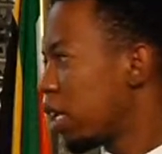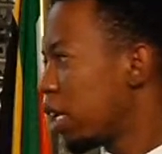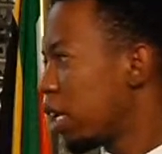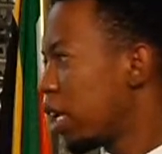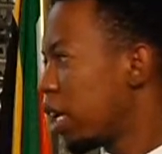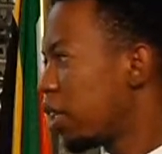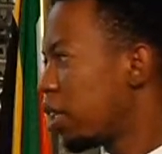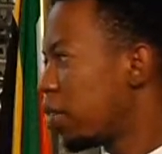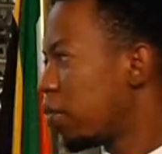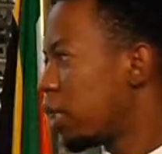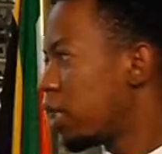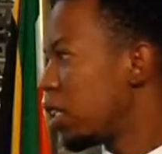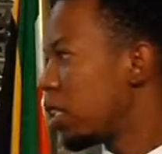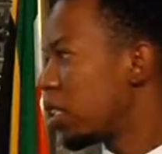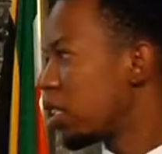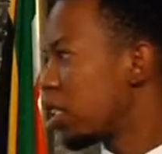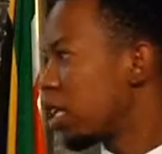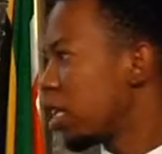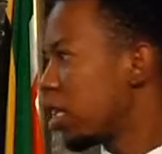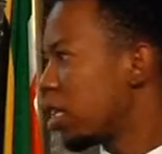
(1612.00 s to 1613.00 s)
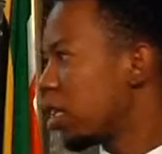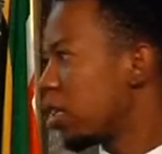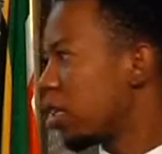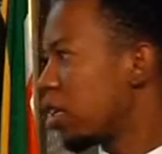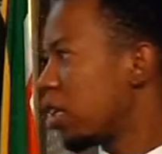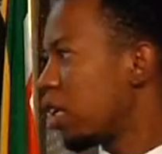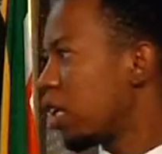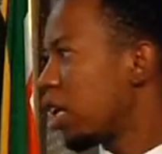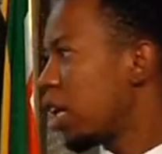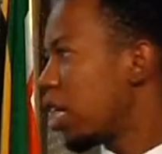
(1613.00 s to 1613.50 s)
and the Minister,
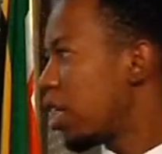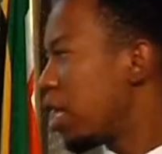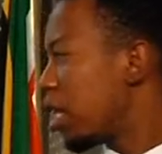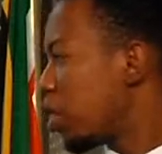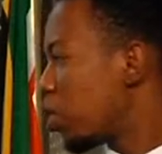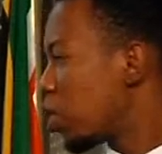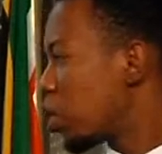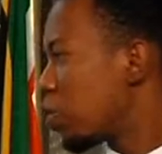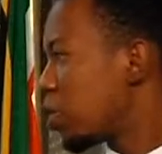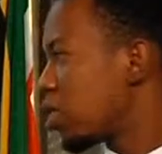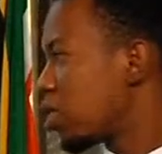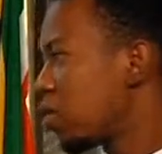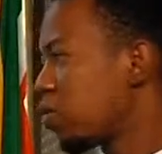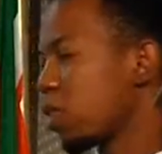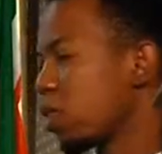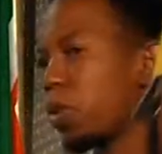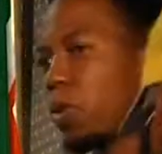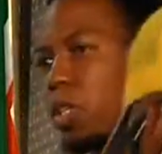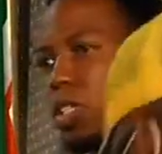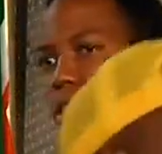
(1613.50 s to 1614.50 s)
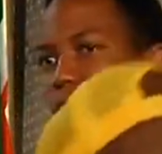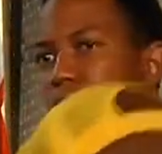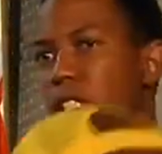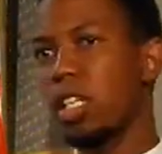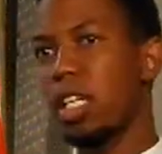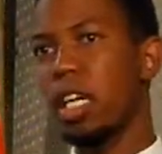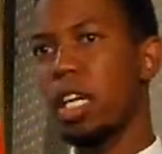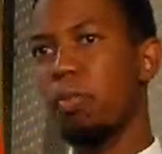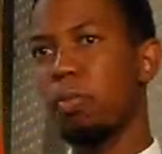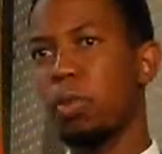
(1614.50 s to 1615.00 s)
and then the specific questions
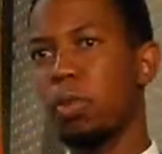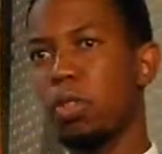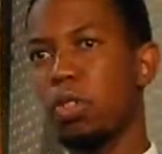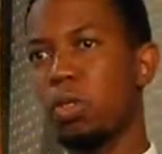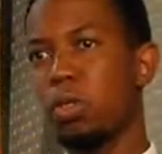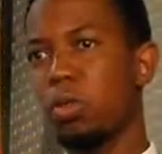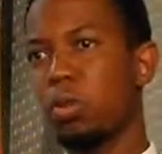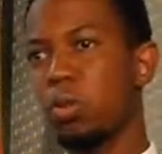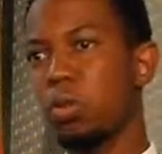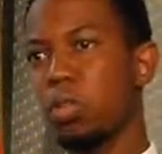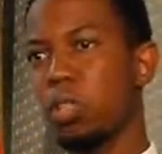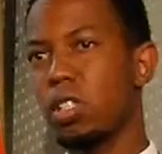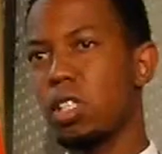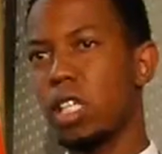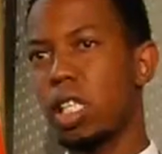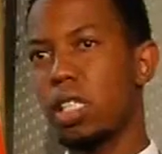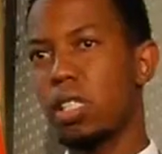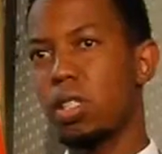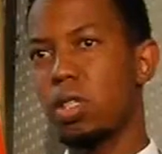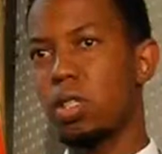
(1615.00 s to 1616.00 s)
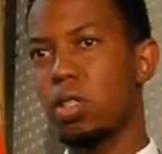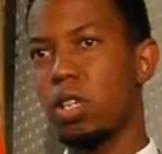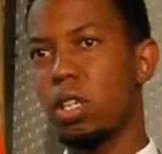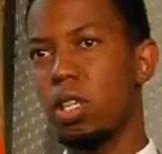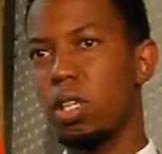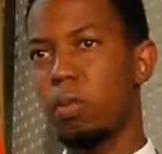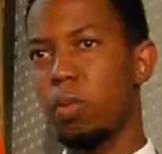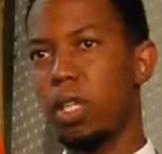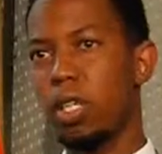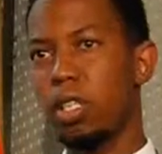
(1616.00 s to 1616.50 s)
that are put to Justice
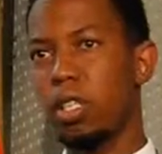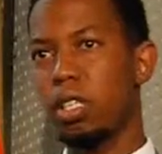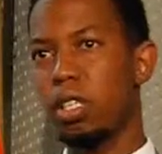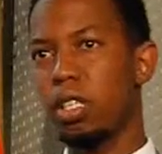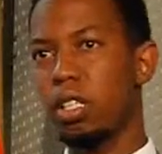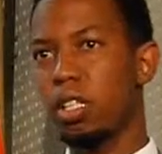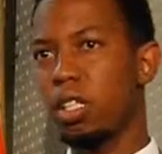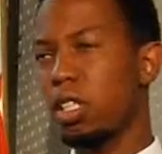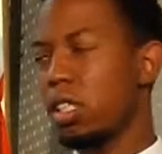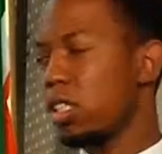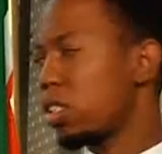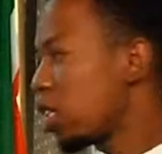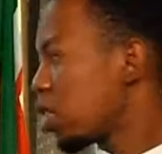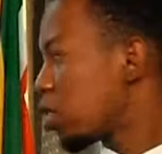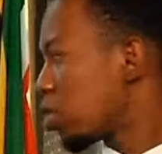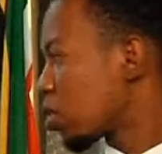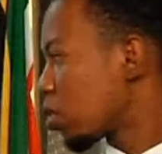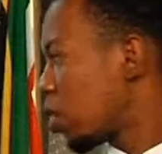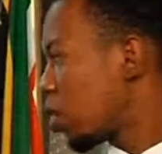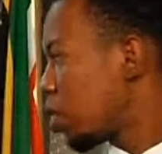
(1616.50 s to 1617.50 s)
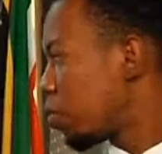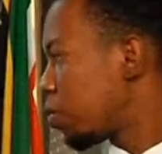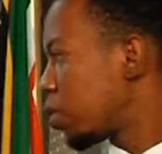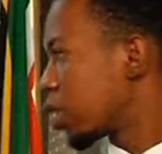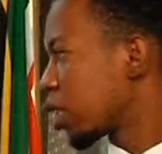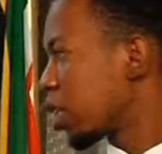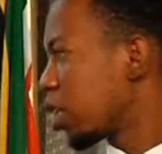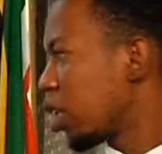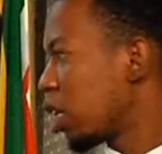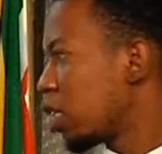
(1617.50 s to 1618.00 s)
Colopin. Justice
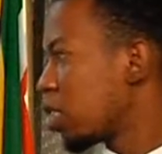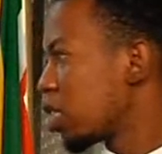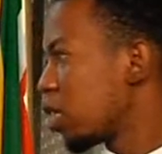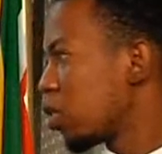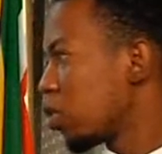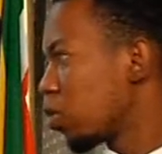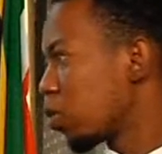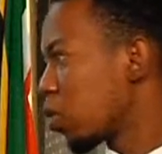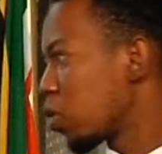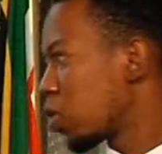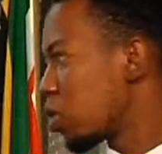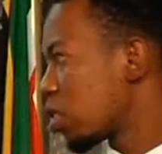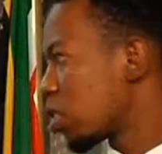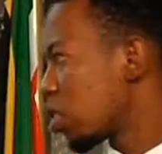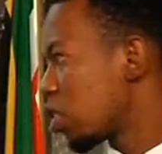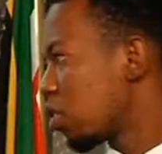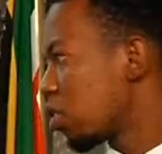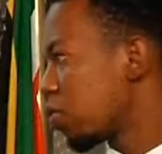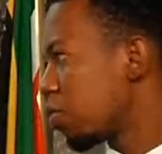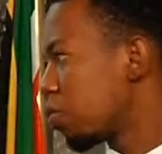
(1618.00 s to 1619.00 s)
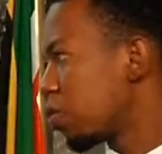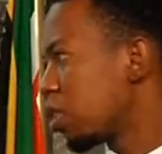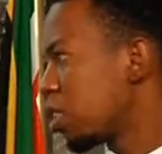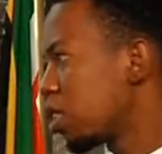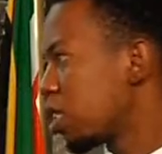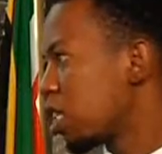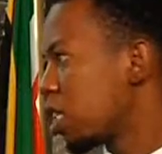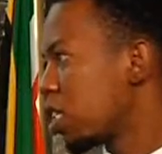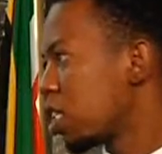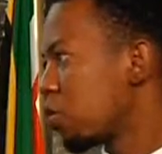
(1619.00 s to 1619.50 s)
Colopin can answer, and of course if
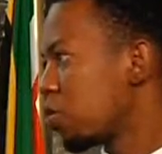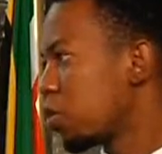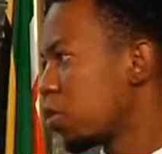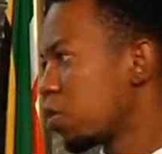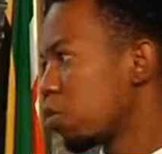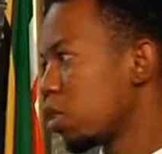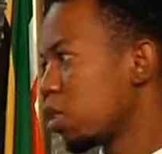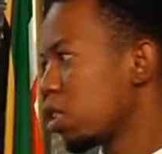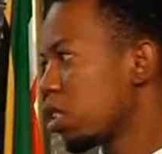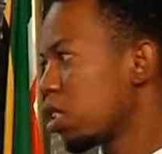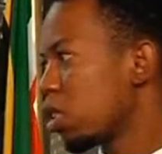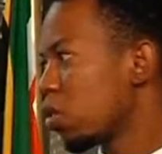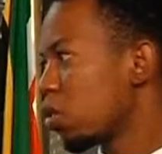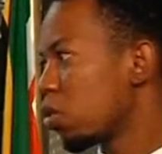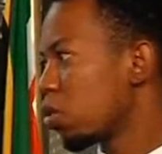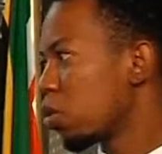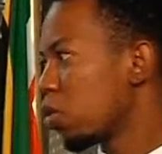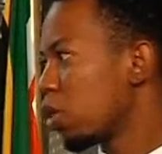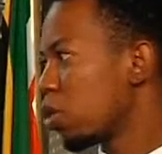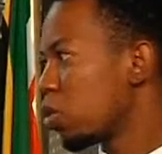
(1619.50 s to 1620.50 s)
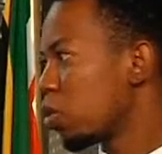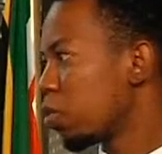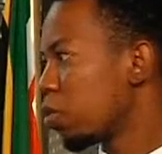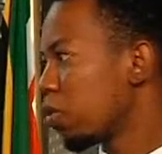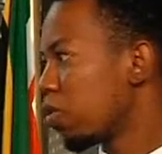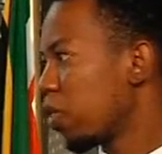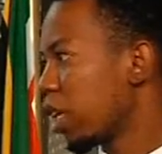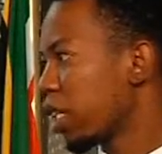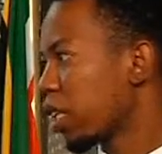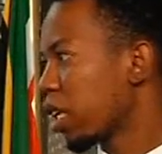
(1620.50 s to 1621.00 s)
Minister and Deputy Minister also want to
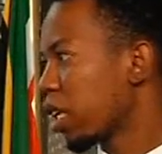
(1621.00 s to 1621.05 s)
provide